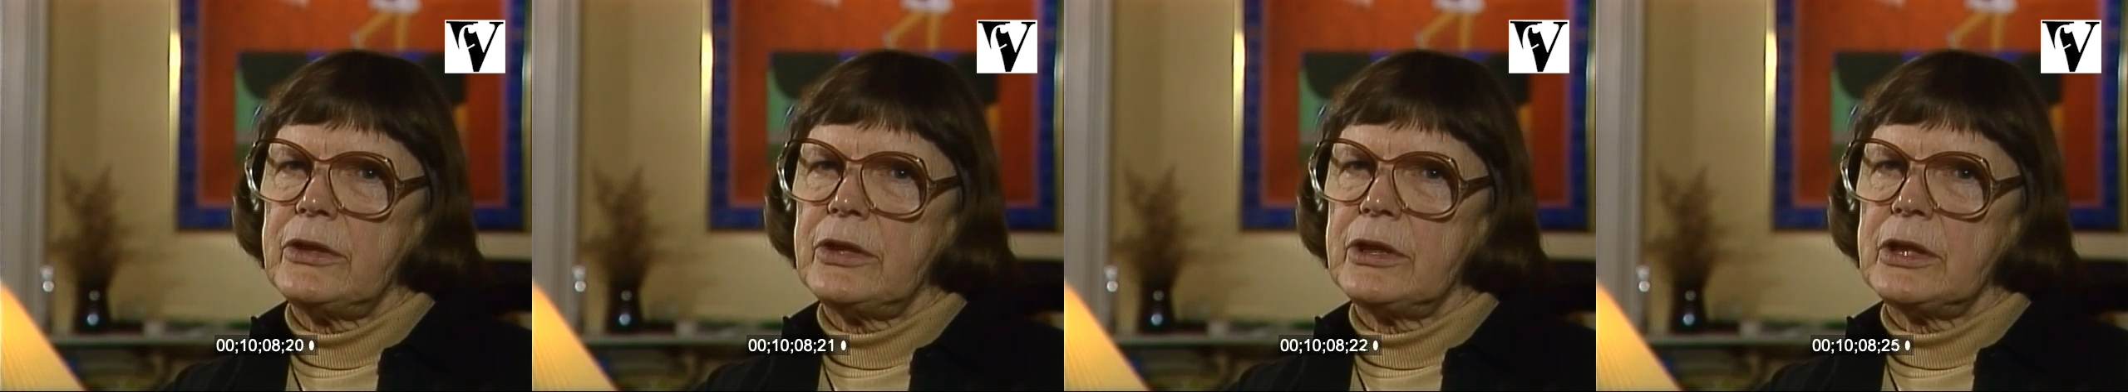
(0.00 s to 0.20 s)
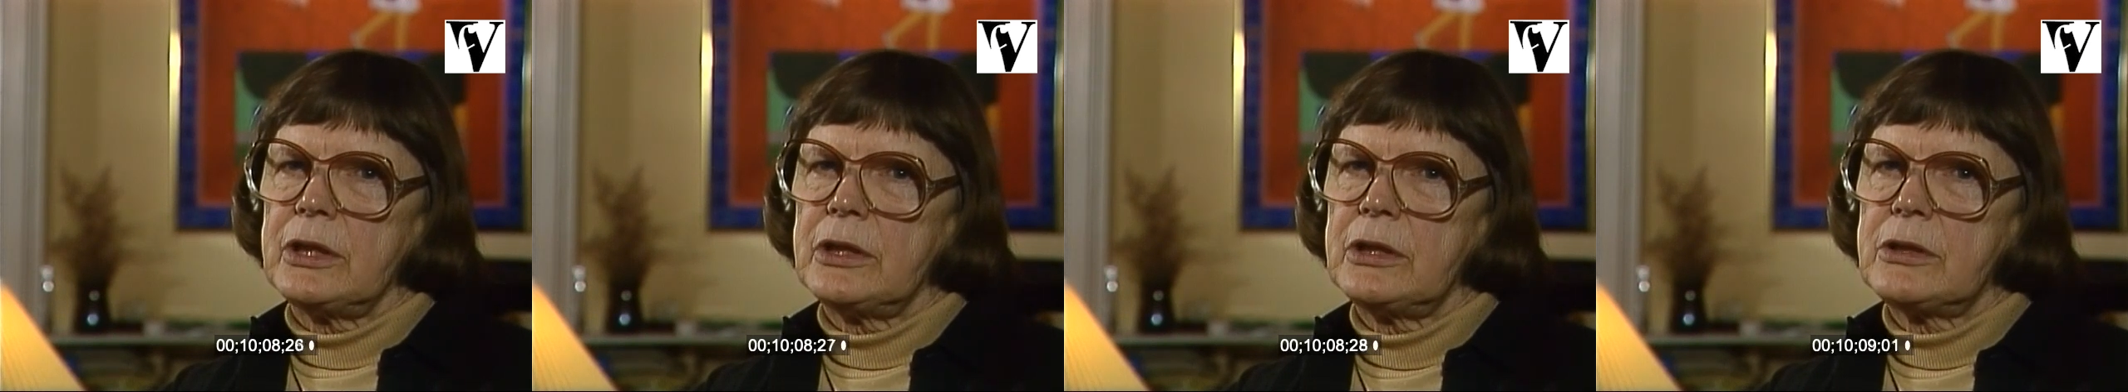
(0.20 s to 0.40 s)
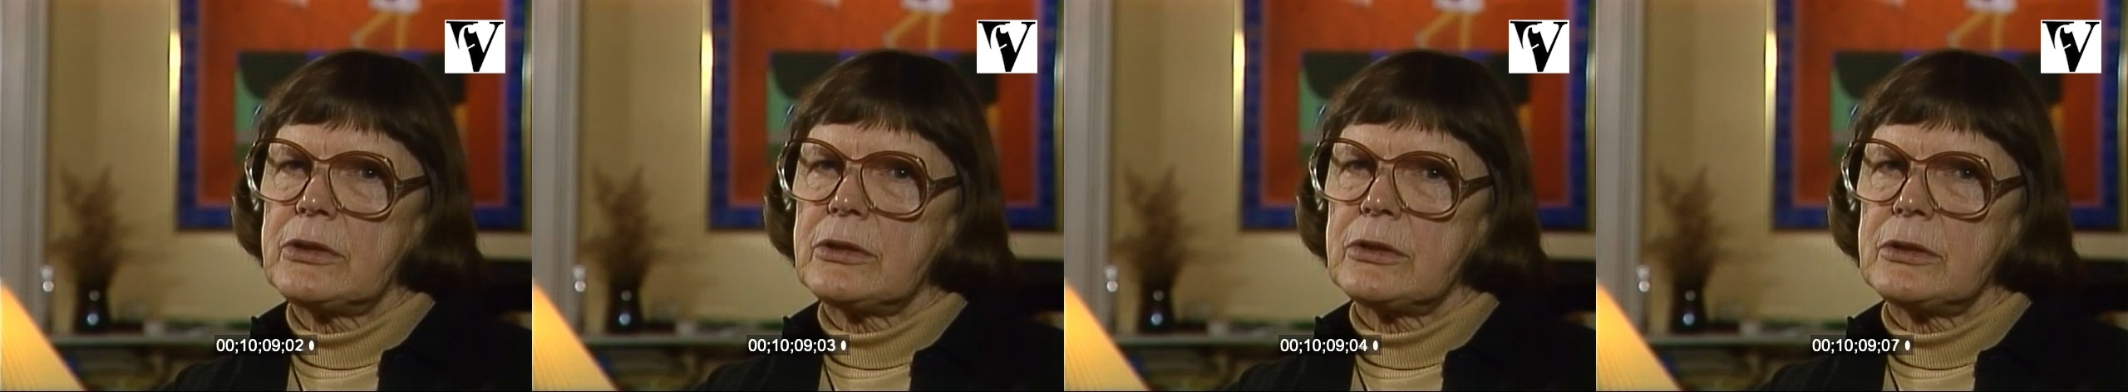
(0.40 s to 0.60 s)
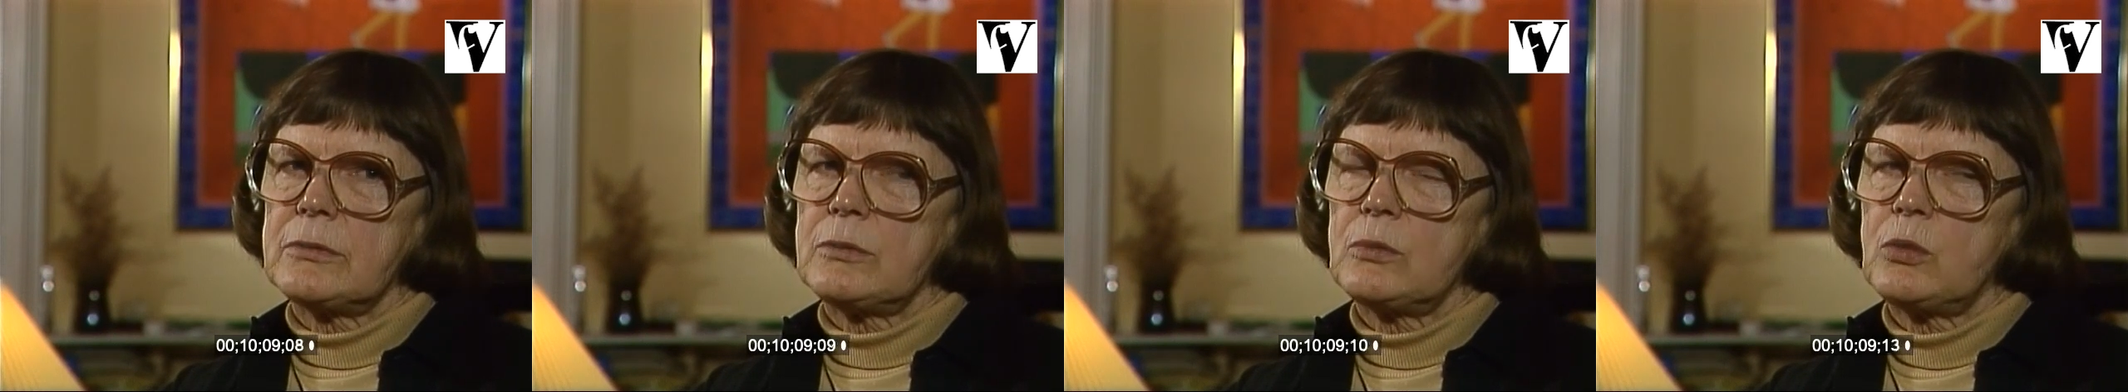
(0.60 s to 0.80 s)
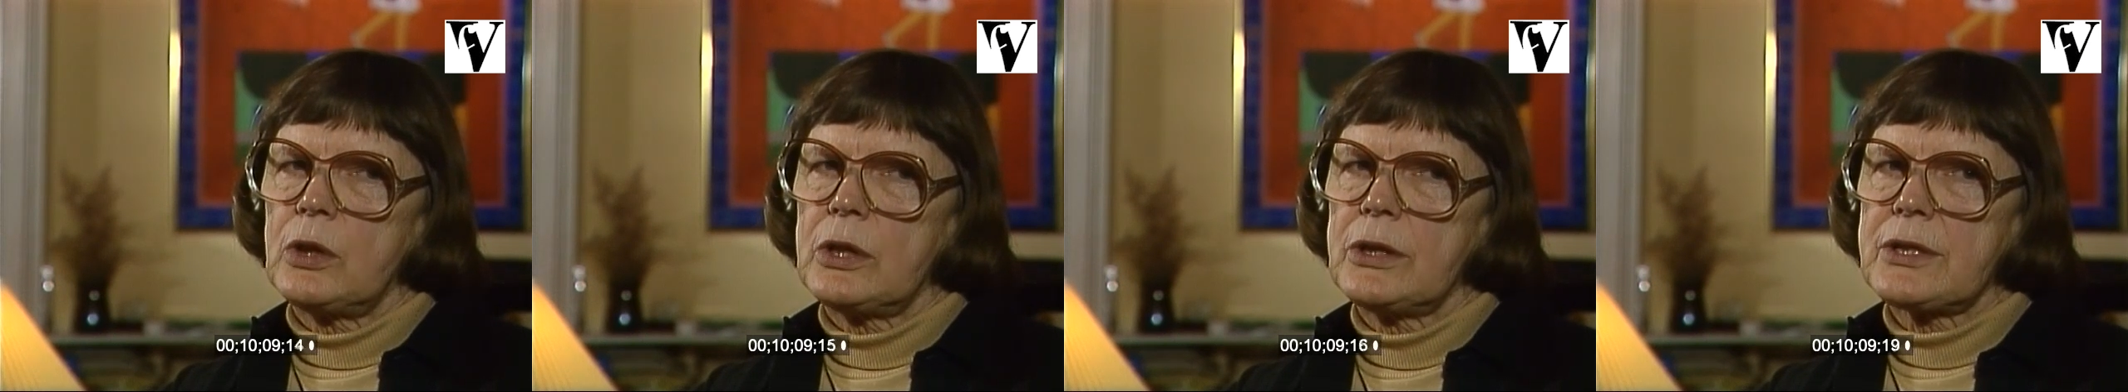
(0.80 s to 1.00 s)
the
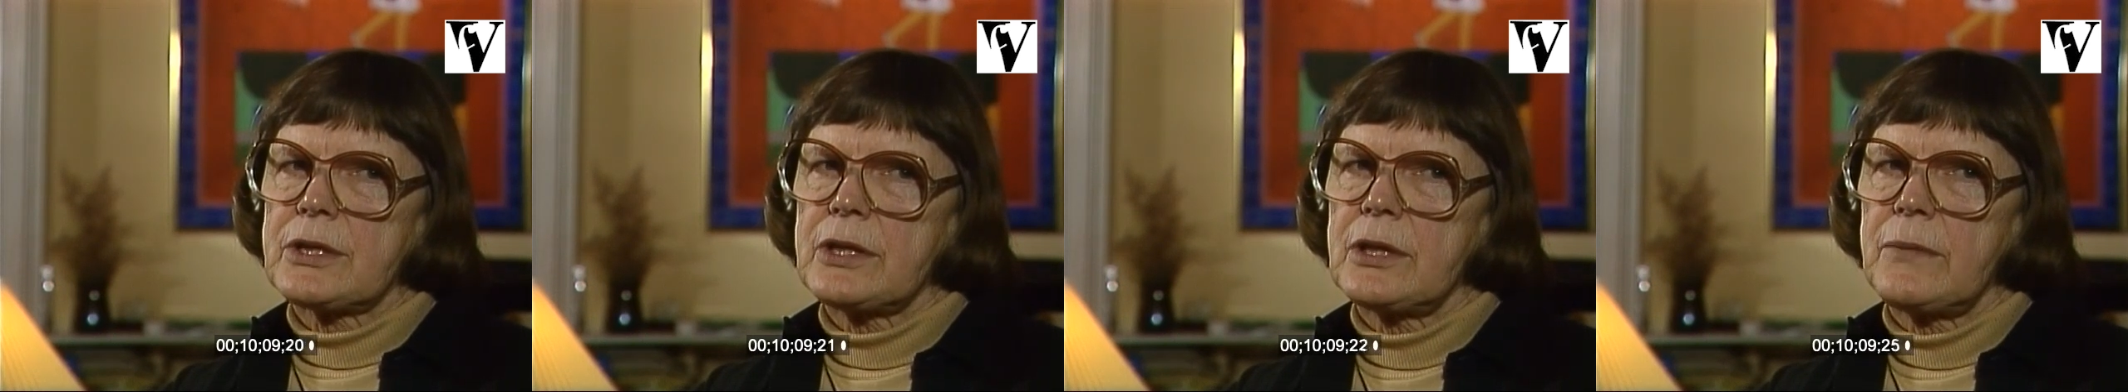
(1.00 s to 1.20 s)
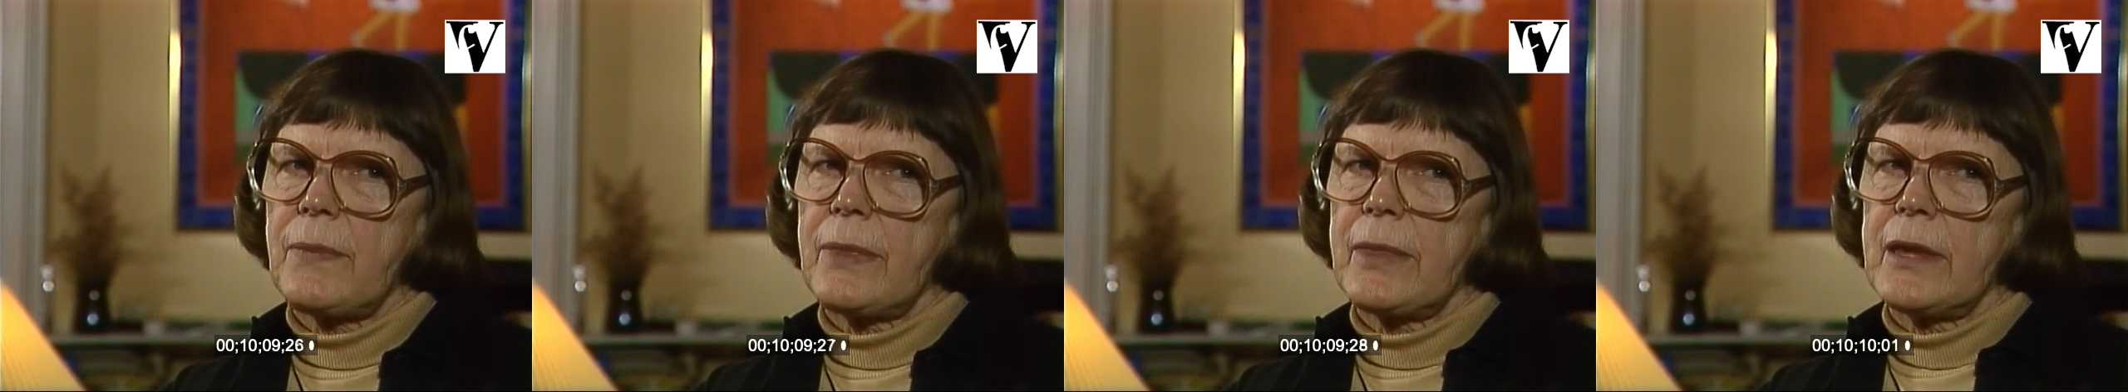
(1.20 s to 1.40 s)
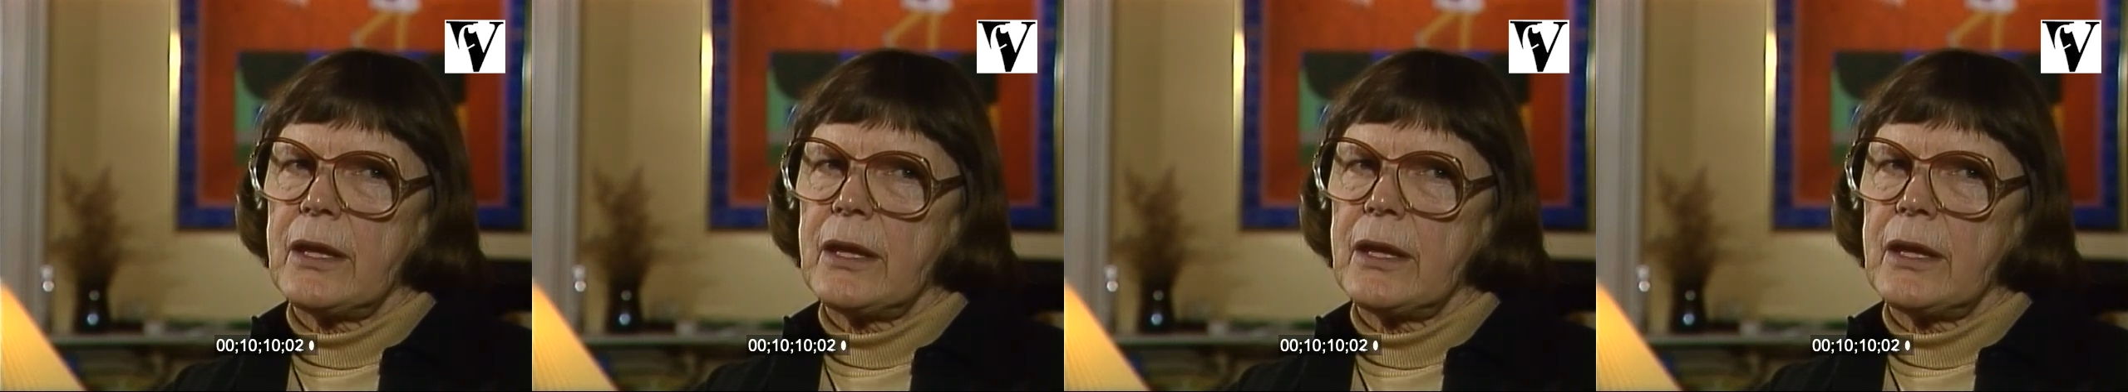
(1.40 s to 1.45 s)
interim was that